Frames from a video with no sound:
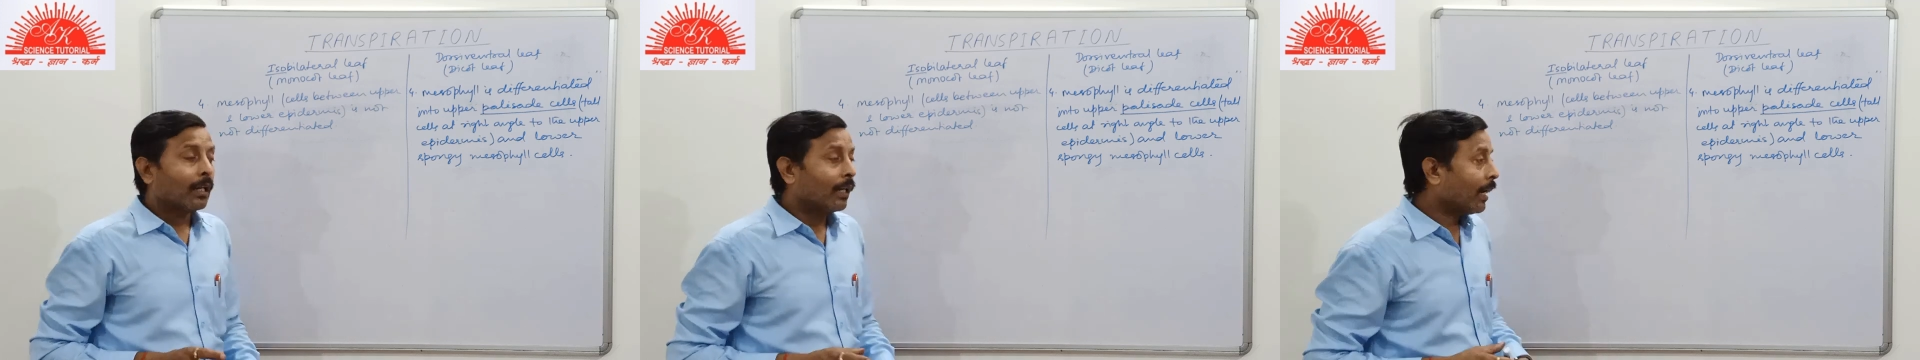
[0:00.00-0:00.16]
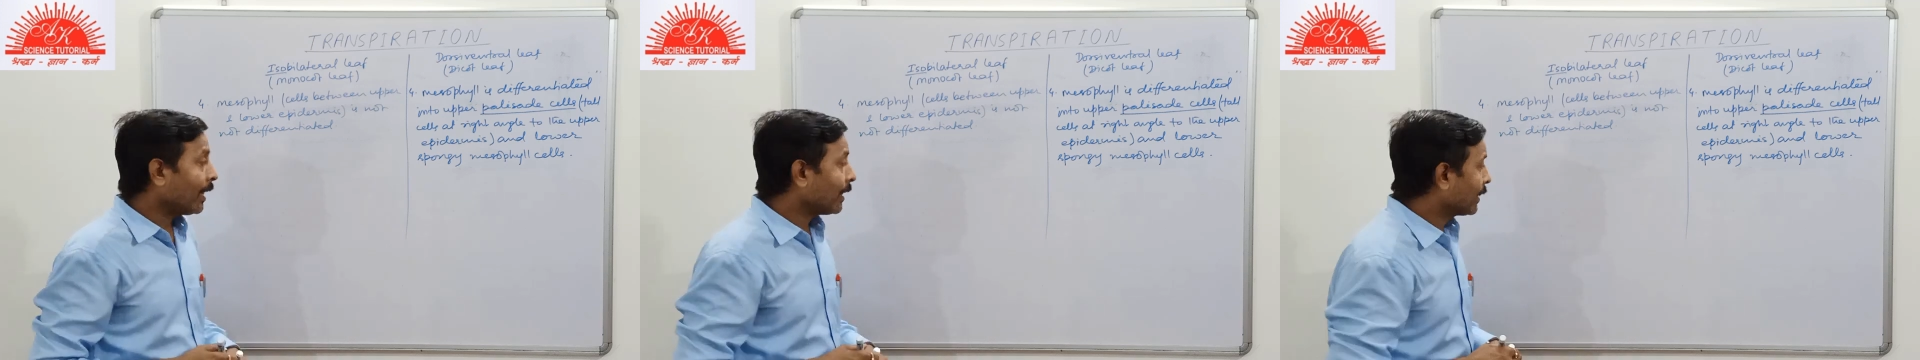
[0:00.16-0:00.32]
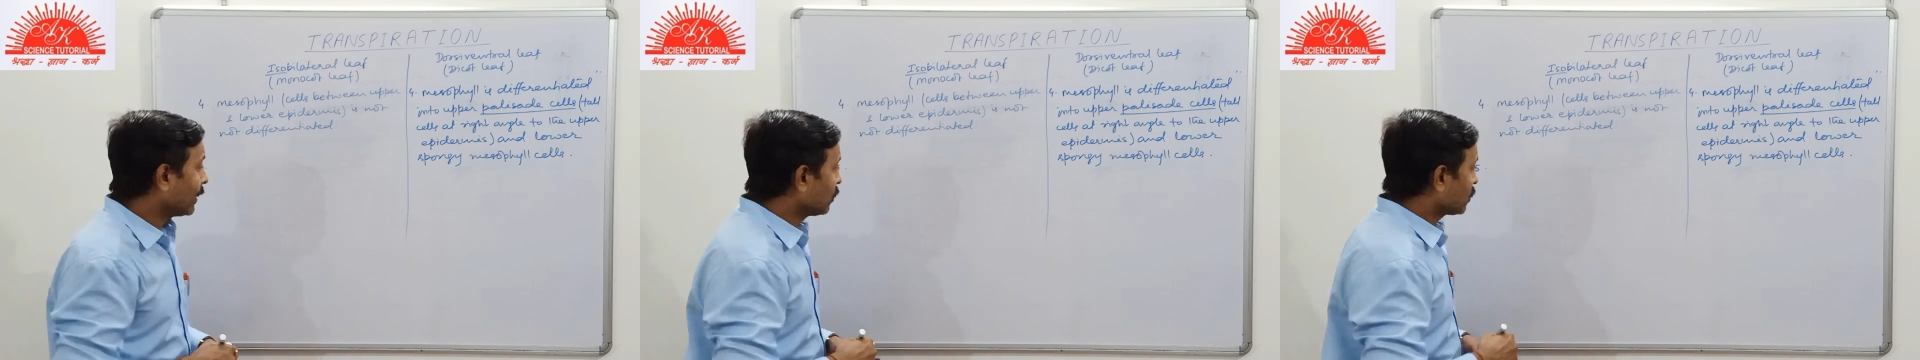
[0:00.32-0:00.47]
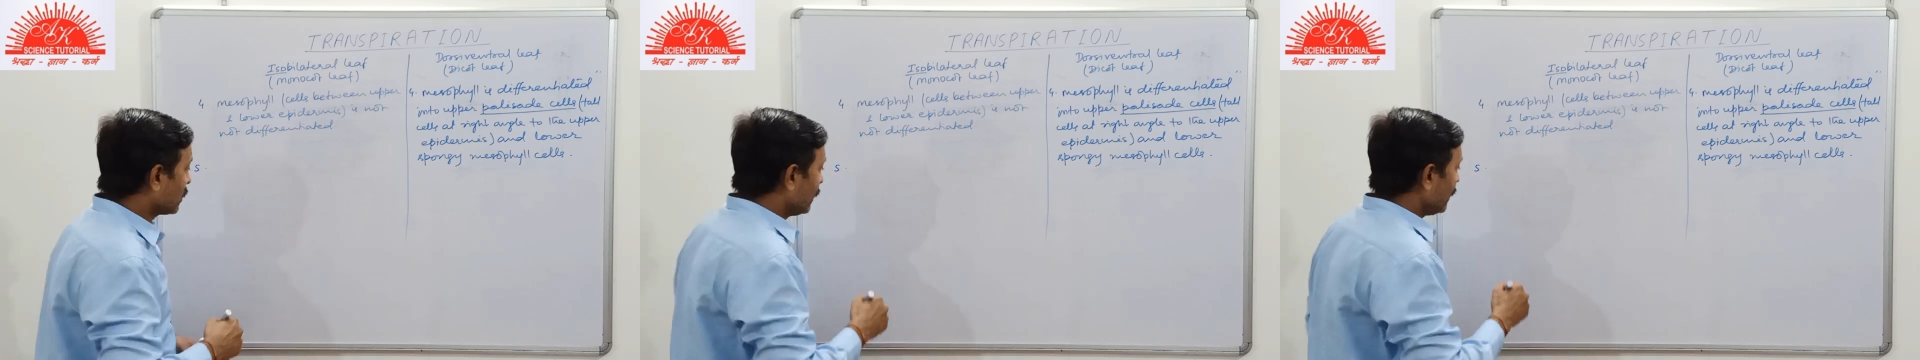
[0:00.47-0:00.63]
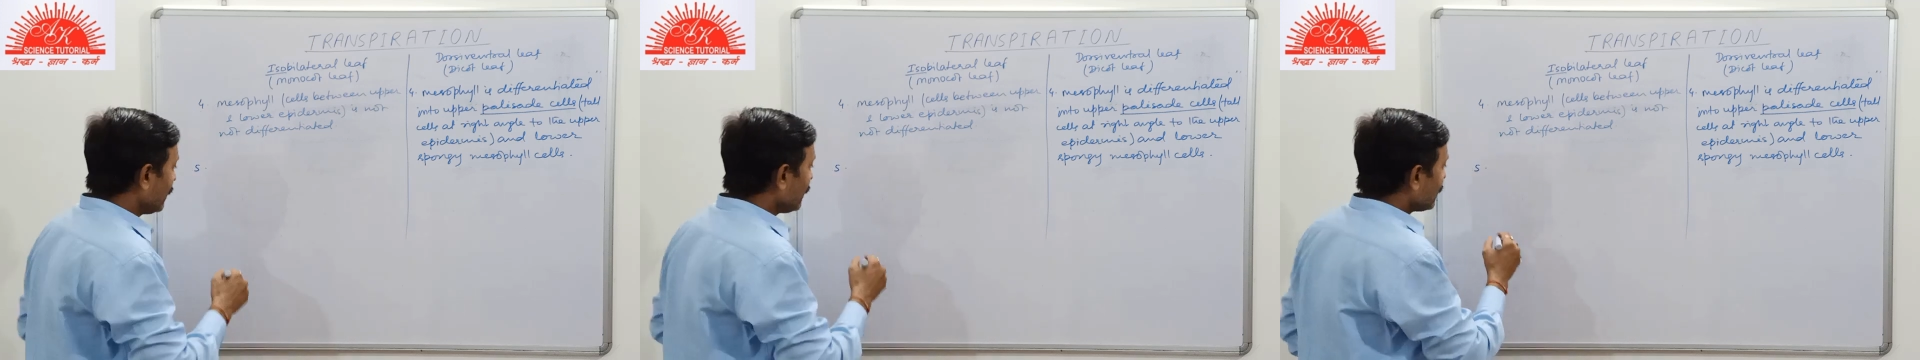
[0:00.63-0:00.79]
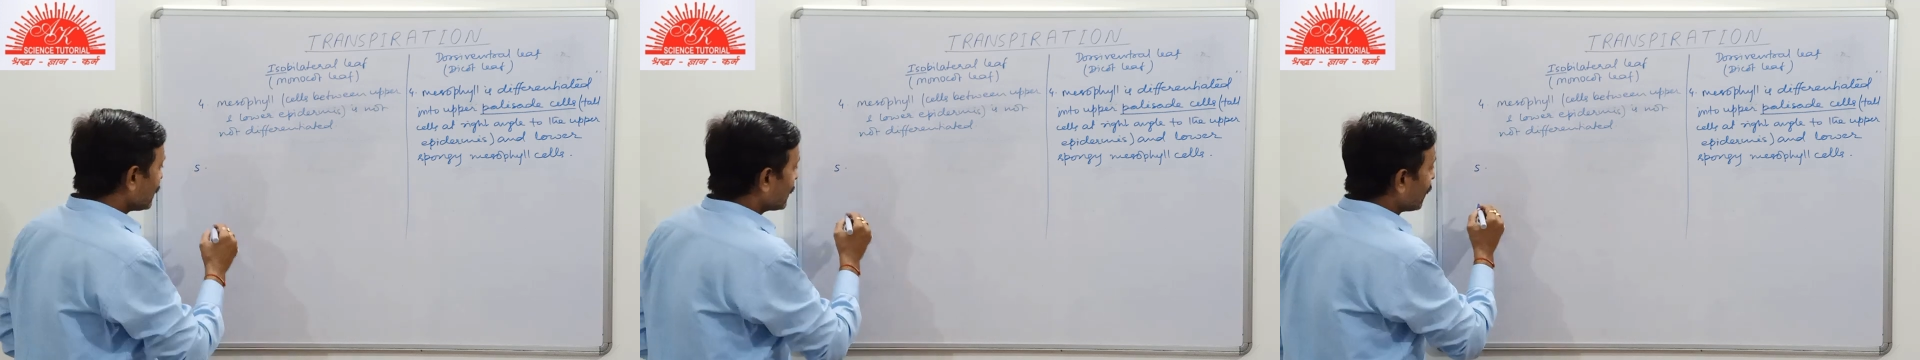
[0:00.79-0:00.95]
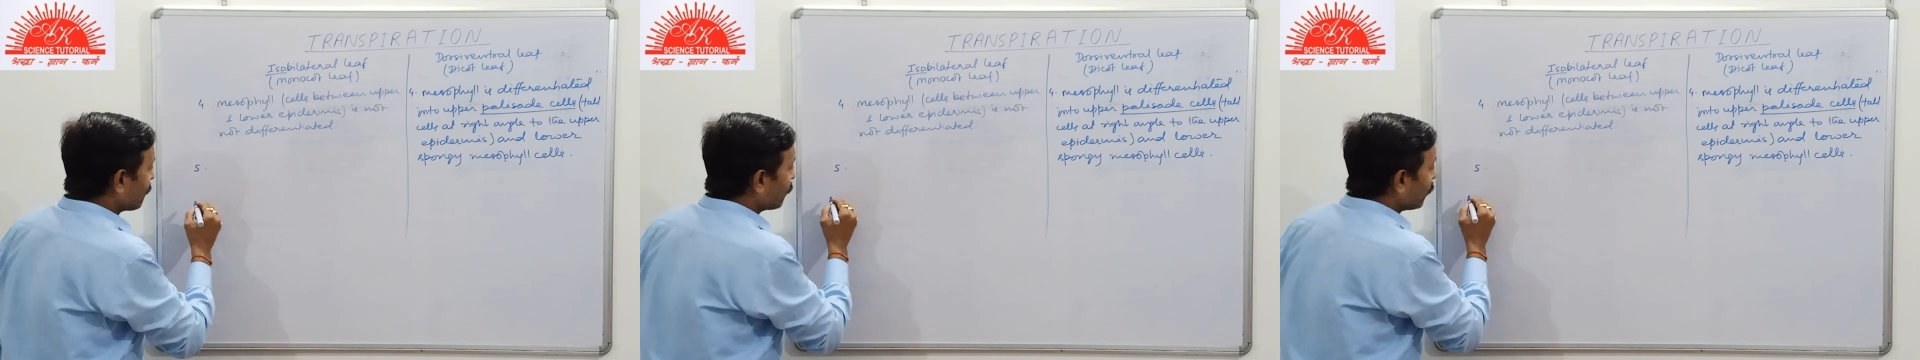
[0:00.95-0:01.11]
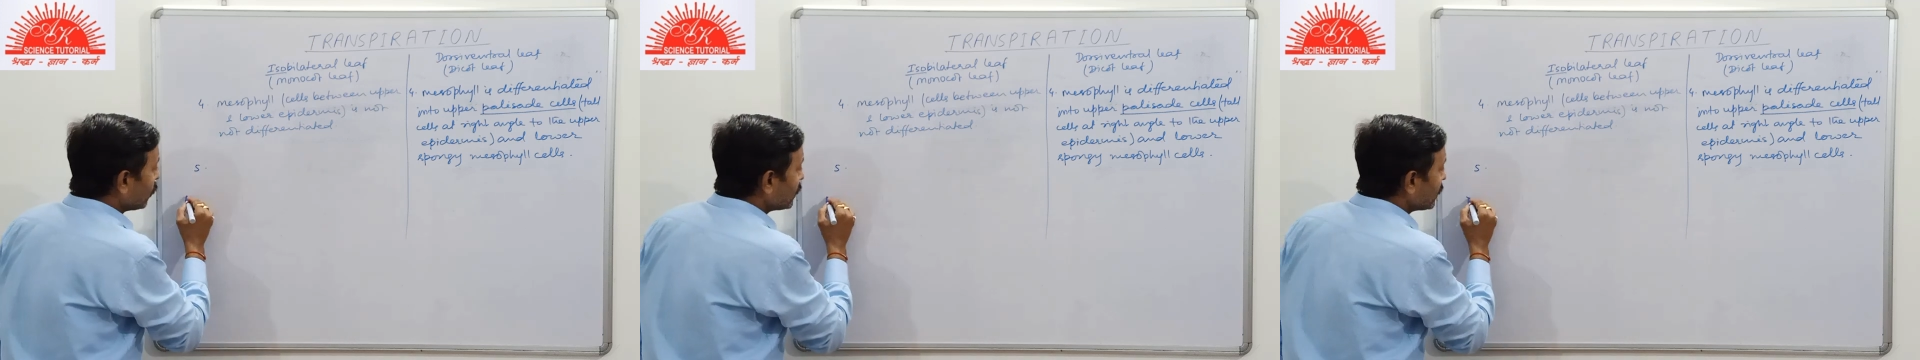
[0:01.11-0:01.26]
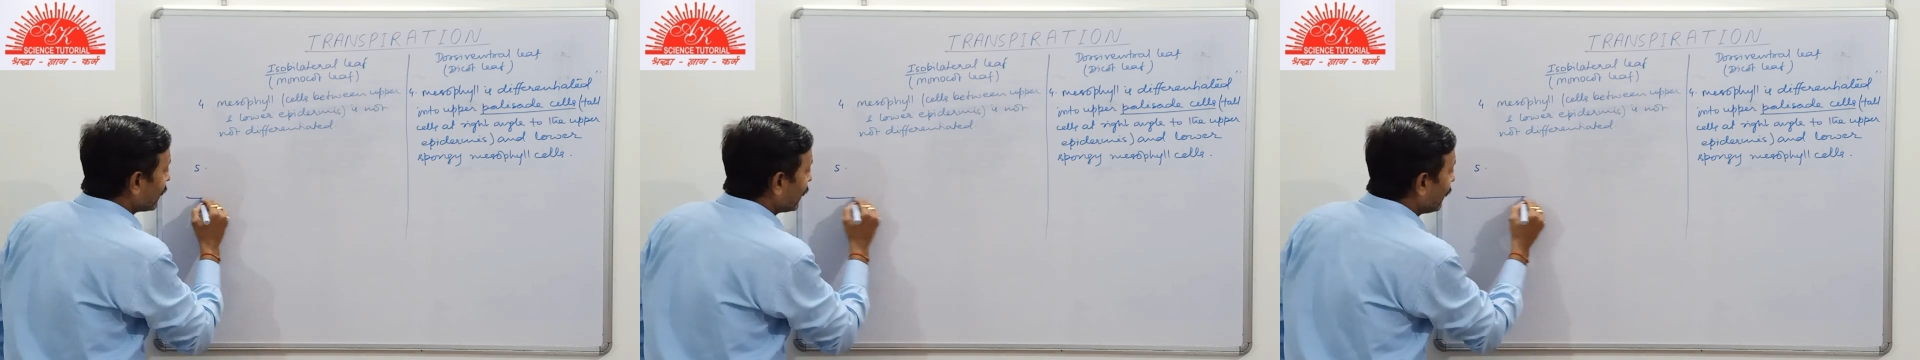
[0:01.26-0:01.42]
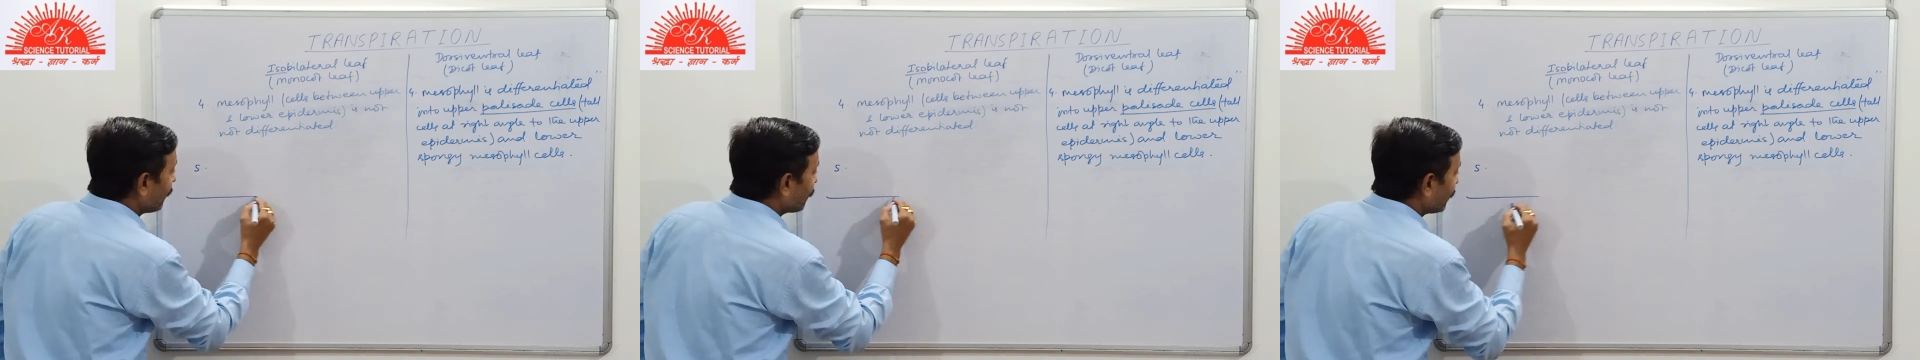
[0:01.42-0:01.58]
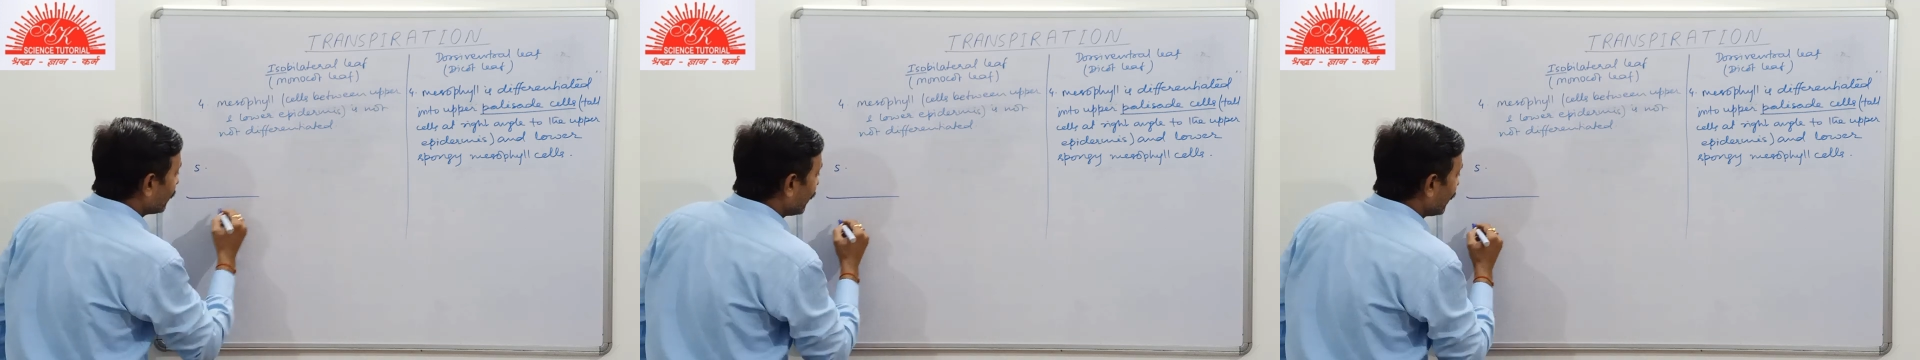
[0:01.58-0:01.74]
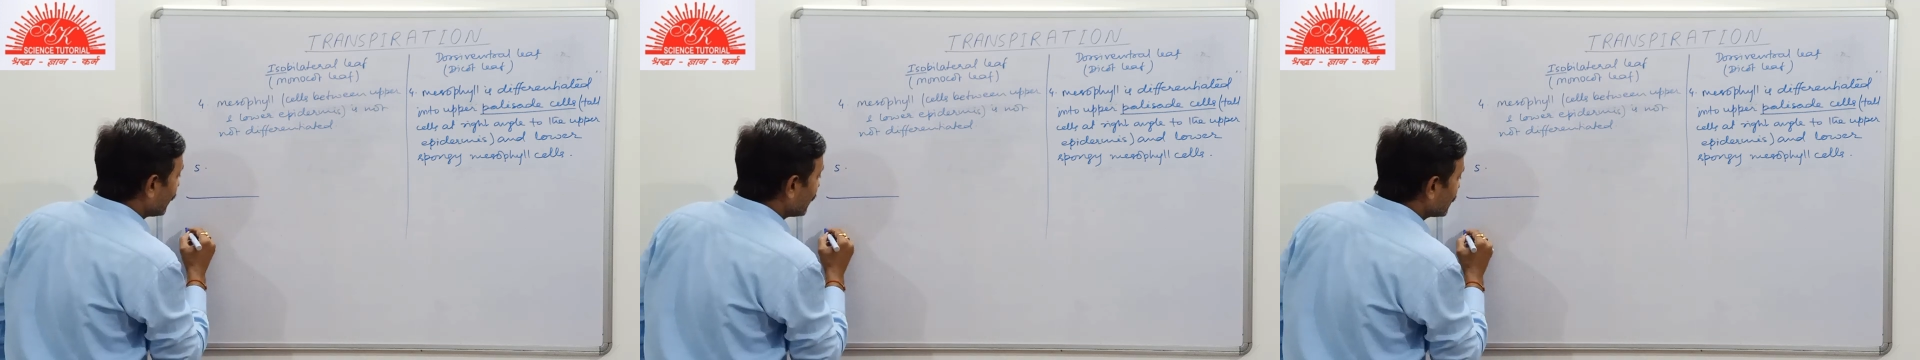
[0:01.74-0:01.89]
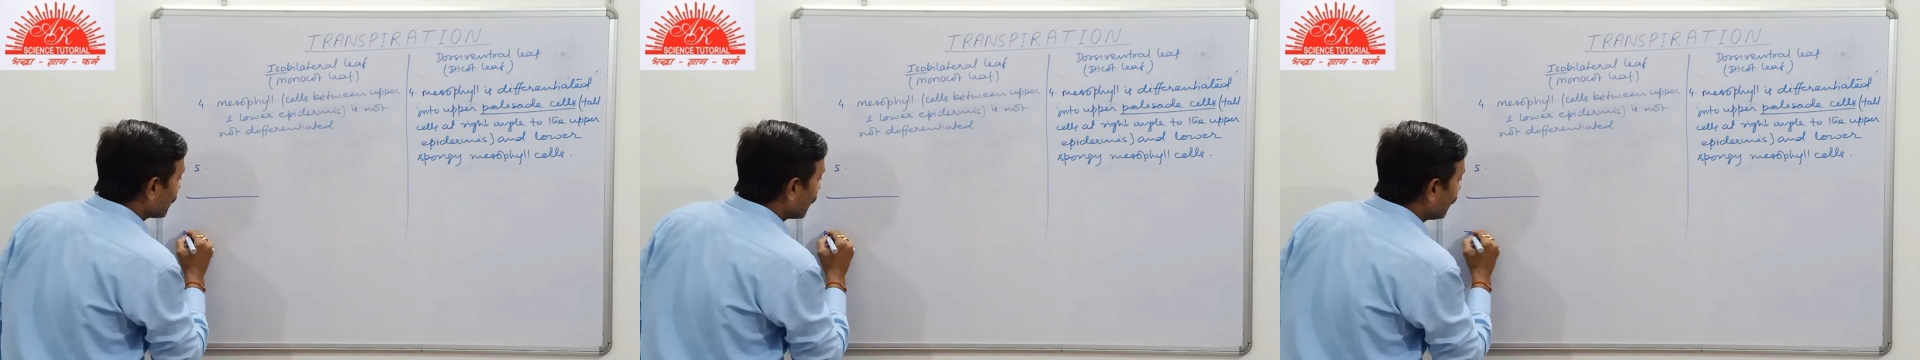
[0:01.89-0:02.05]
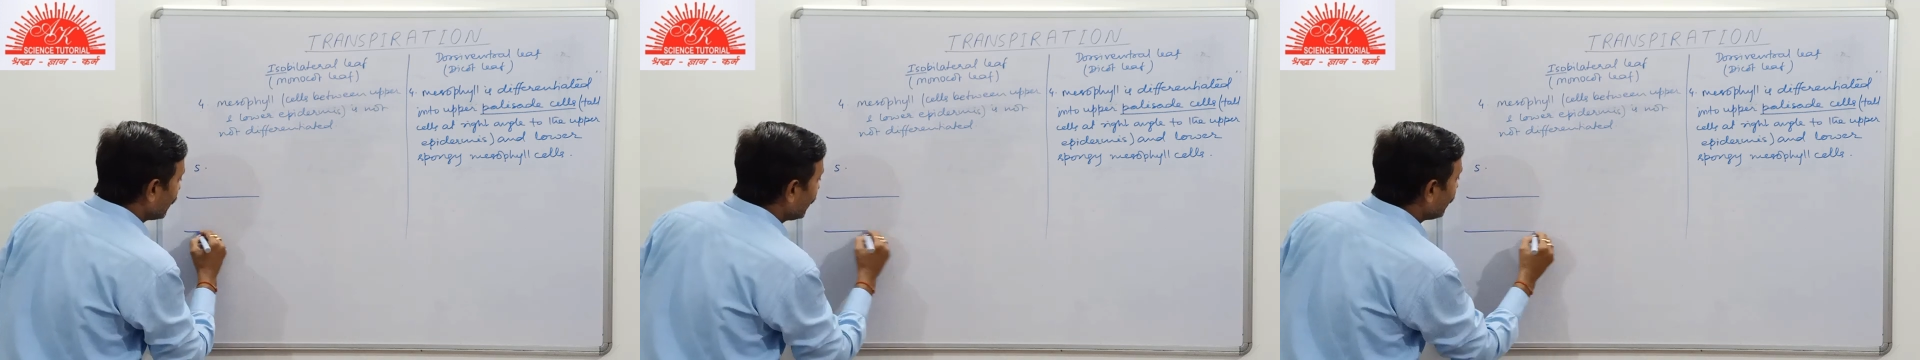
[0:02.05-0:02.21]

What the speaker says: Like you see, suppose if there is the